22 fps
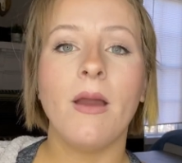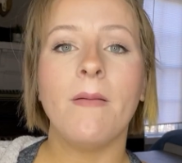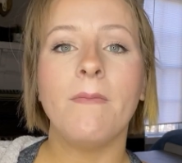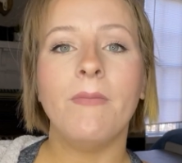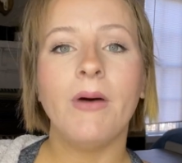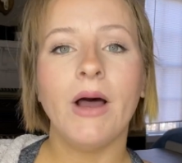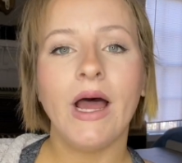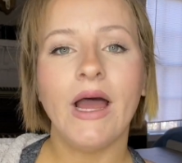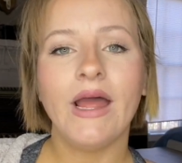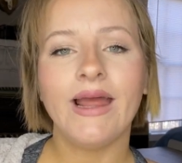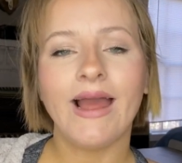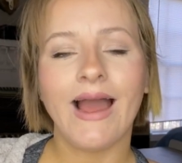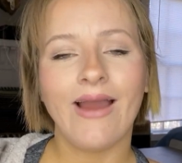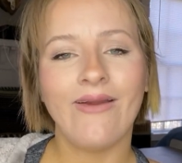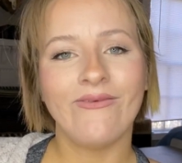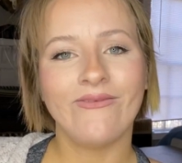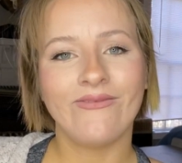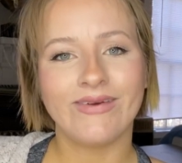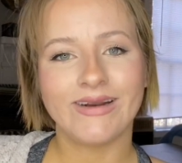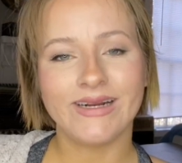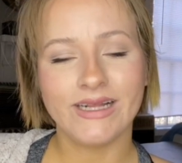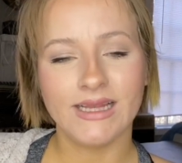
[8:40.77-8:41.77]
But I
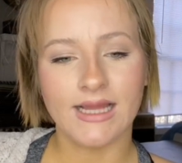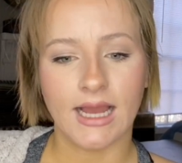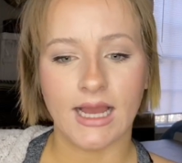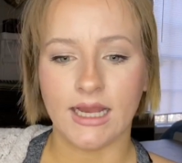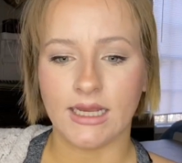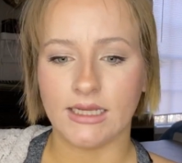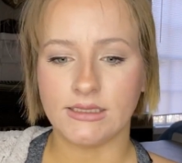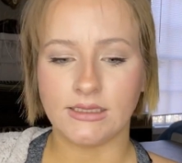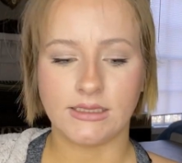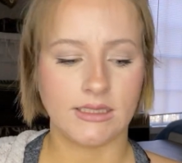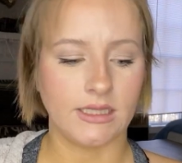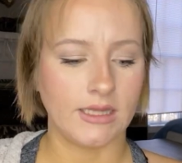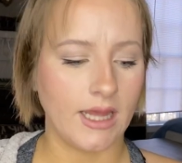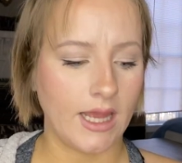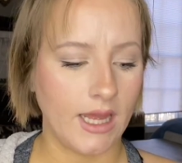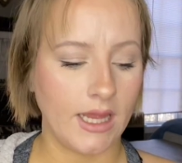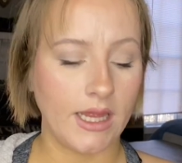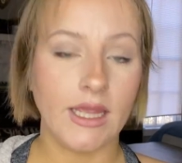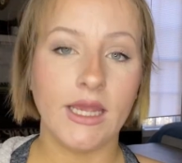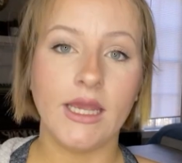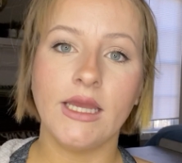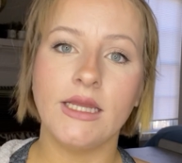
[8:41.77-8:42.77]
realized
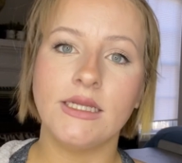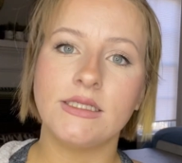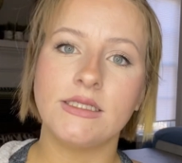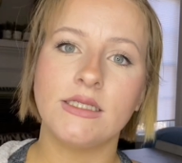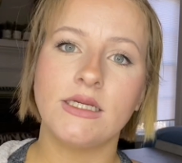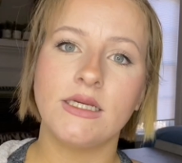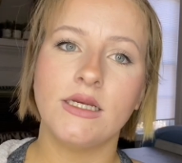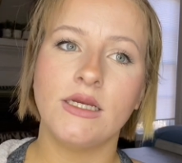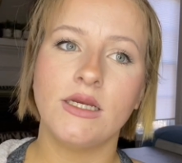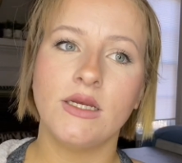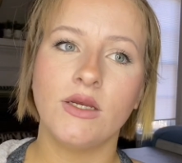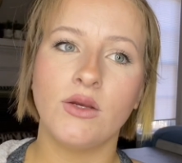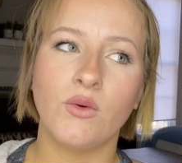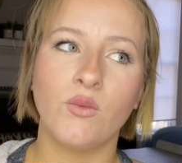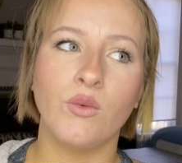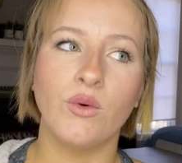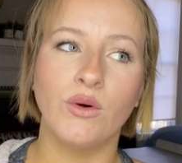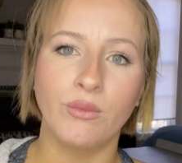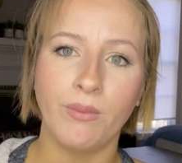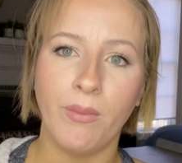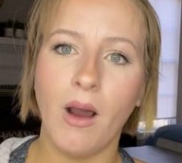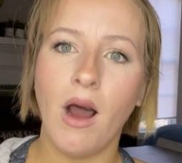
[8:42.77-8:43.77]
that it
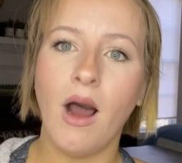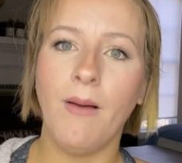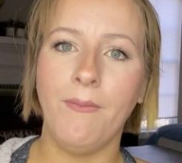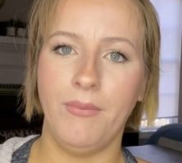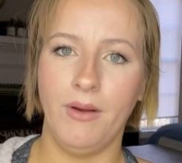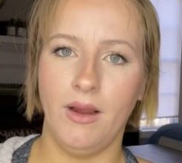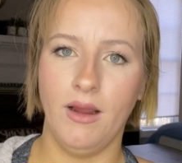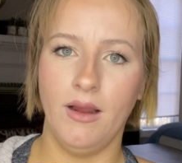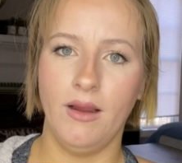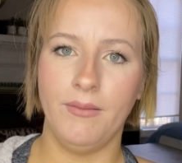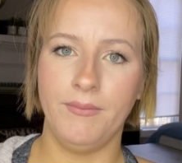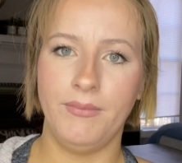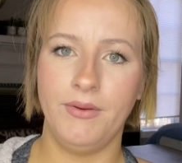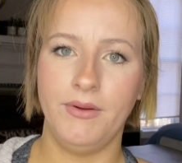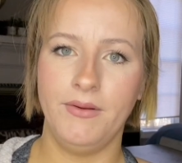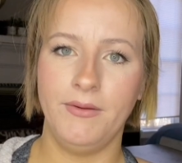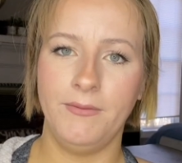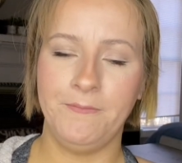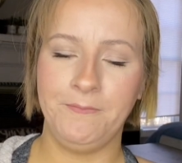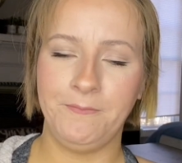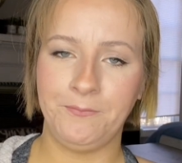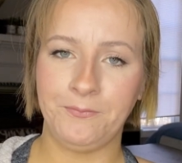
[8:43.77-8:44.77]
will pop up
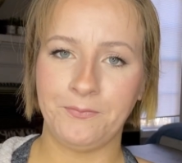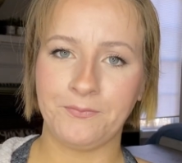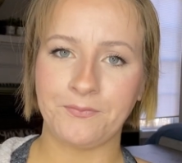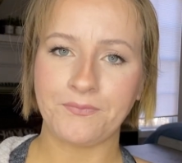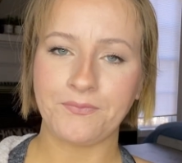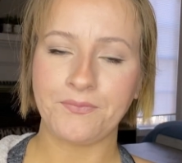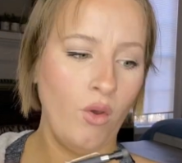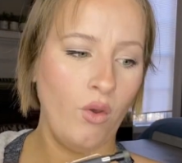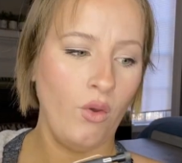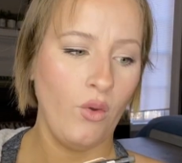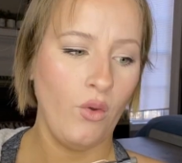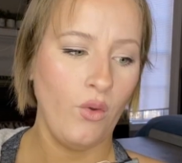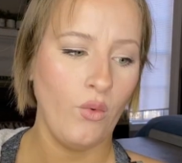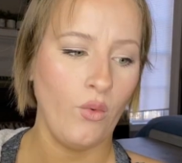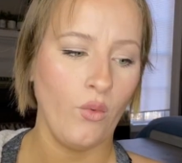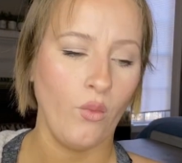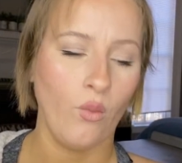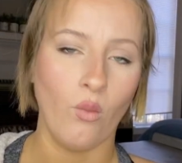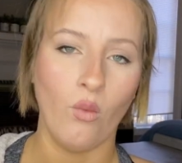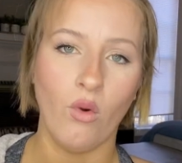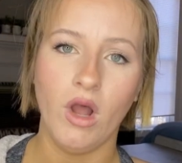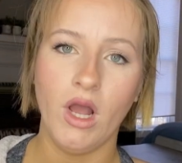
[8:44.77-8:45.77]

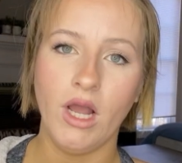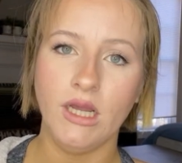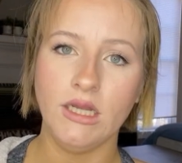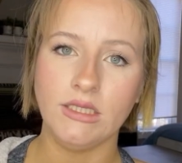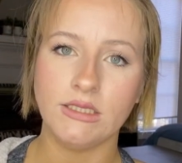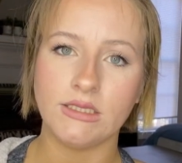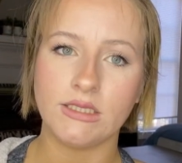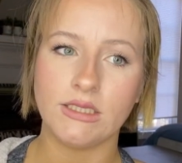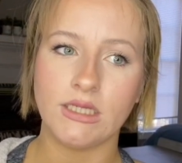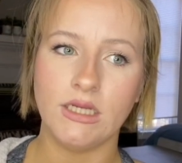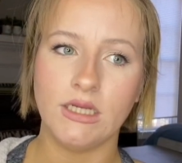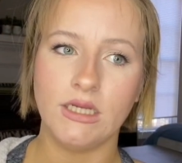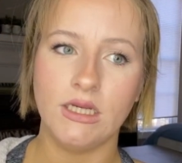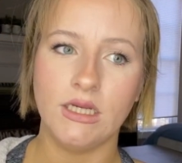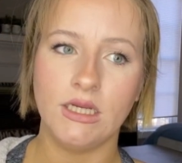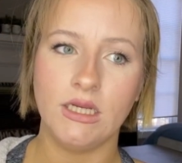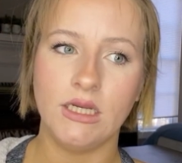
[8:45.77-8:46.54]
what